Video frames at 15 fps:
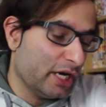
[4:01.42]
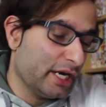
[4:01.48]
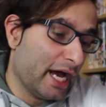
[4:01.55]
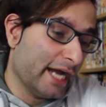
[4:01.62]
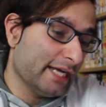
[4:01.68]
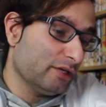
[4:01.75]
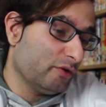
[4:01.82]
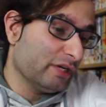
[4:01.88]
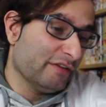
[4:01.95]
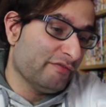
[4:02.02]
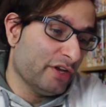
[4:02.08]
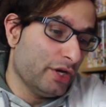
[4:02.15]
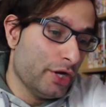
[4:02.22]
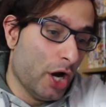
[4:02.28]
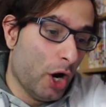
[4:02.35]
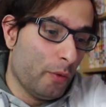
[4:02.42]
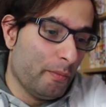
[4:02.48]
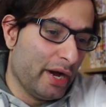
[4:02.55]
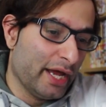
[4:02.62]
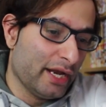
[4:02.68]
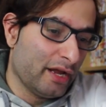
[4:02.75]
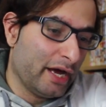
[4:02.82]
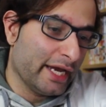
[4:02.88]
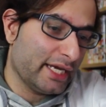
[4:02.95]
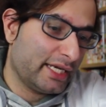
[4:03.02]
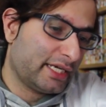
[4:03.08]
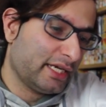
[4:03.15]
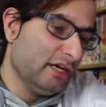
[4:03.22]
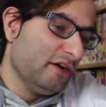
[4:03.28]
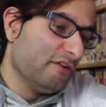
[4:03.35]
I don't even know, man.
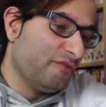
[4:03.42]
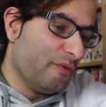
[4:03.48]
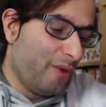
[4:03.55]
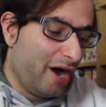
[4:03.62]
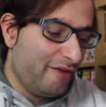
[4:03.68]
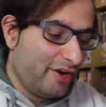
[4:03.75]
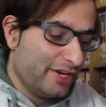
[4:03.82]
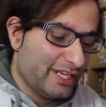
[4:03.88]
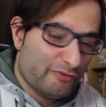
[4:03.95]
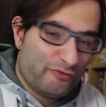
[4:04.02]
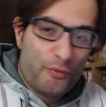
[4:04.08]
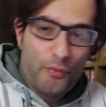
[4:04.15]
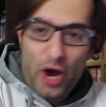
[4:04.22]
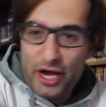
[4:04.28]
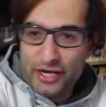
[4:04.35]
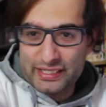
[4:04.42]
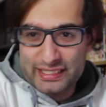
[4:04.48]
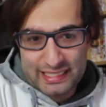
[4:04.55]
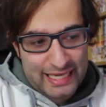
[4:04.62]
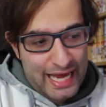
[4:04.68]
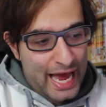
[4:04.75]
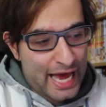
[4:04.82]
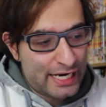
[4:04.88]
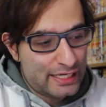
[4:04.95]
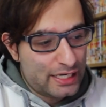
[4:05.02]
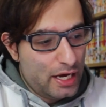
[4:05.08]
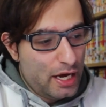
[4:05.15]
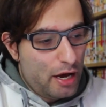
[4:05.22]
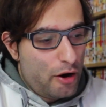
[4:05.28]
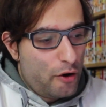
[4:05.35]
Like, From my understand,
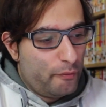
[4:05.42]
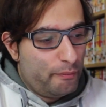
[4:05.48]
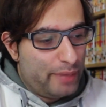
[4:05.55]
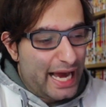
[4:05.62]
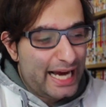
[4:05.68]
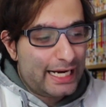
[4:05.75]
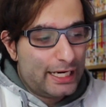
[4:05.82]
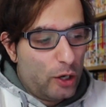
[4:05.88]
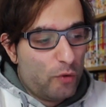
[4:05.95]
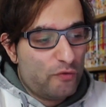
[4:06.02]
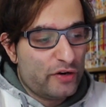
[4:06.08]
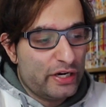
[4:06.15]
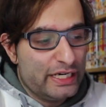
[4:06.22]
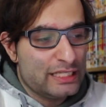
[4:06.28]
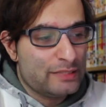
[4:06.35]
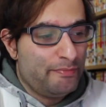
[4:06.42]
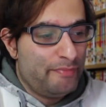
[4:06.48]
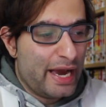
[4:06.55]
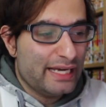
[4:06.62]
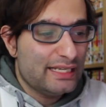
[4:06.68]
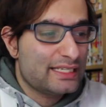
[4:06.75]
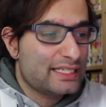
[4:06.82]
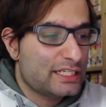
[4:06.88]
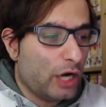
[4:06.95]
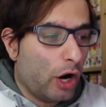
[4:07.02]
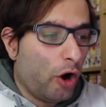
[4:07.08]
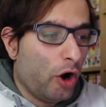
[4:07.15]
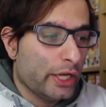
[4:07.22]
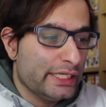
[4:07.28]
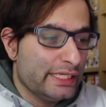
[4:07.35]
Black Clover is based
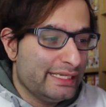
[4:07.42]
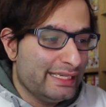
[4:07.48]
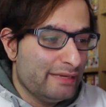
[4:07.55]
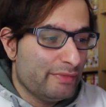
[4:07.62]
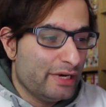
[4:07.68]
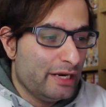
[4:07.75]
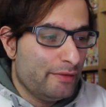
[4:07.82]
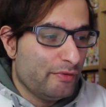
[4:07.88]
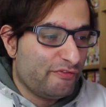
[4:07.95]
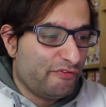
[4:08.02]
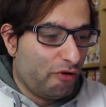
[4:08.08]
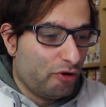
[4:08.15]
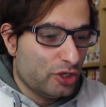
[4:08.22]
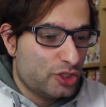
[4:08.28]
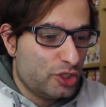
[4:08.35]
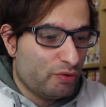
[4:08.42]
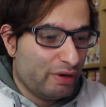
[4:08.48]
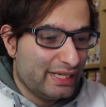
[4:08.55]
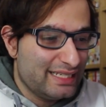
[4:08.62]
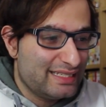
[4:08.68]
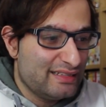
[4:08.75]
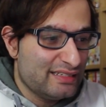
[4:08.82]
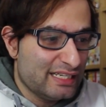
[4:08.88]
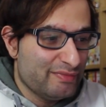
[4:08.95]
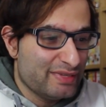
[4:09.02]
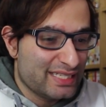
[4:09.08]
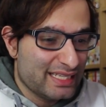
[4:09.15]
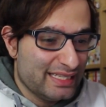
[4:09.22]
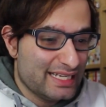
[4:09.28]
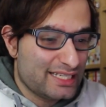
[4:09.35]
on demon mythology, or at least the
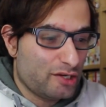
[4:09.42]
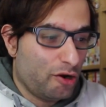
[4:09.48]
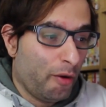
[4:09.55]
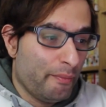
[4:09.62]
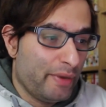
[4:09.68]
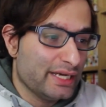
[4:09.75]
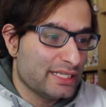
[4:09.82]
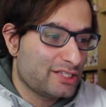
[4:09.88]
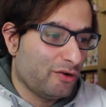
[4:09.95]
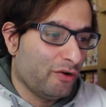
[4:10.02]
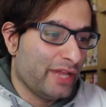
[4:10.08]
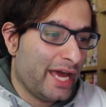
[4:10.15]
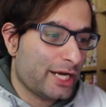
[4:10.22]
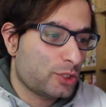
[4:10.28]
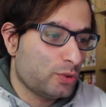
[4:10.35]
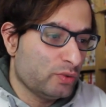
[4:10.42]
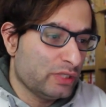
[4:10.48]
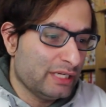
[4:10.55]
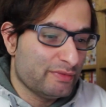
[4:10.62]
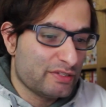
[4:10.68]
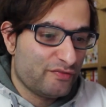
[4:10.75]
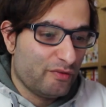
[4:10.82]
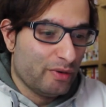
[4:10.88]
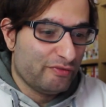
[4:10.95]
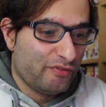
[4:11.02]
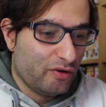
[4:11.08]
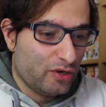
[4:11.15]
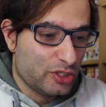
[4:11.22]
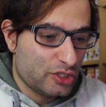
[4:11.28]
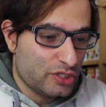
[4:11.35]
demons in this are based on actual demons from
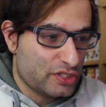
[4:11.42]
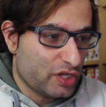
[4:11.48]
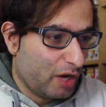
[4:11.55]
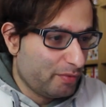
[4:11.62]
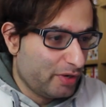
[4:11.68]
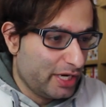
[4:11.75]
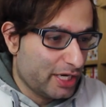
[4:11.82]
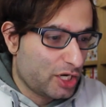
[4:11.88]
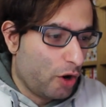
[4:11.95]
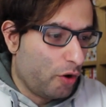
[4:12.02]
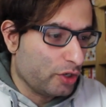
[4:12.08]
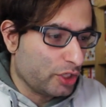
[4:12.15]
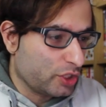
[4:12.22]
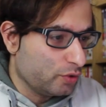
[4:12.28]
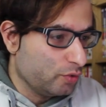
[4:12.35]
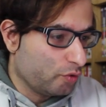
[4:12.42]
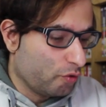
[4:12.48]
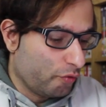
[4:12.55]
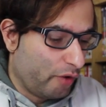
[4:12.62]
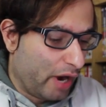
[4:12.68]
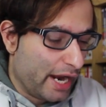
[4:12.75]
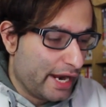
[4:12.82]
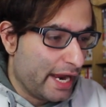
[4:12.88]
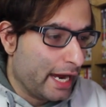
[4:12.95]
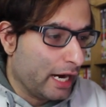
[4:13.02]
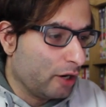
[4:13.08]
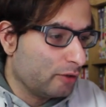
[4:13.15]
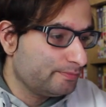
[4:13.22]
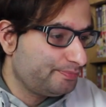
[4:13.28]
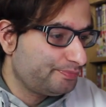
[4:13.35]
mythology. So I'm gonna go on Google right
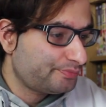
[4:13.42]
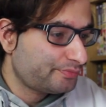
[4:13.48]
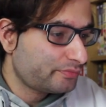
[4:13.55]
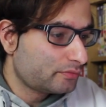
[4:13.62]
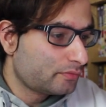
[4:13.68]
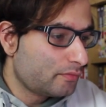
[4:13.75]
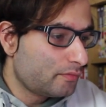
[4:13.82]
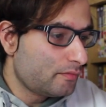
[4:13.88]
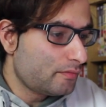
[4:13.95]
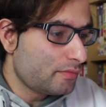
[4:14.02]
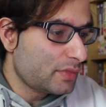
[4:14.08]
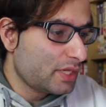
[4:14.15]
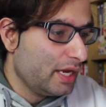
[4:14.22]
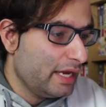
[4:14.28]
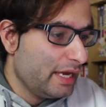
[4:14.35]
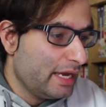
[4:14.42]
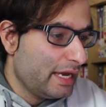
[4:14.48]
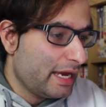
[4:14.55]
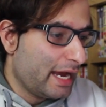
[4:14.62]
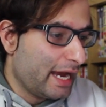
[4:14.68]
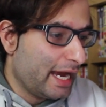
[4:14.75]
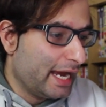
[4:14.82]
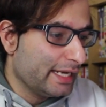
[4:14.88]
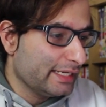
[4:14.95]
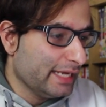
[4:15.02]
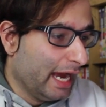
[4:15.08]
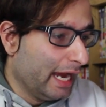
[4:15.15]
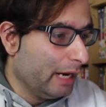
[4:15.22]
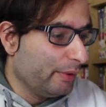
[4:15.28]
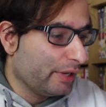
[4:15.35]
now, and
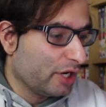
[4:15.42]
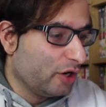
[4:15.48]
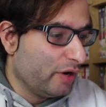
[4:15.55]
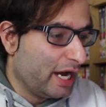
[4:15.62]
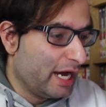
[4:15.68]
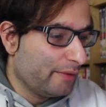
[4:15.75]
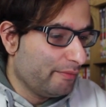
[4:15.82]
yeah, here we go,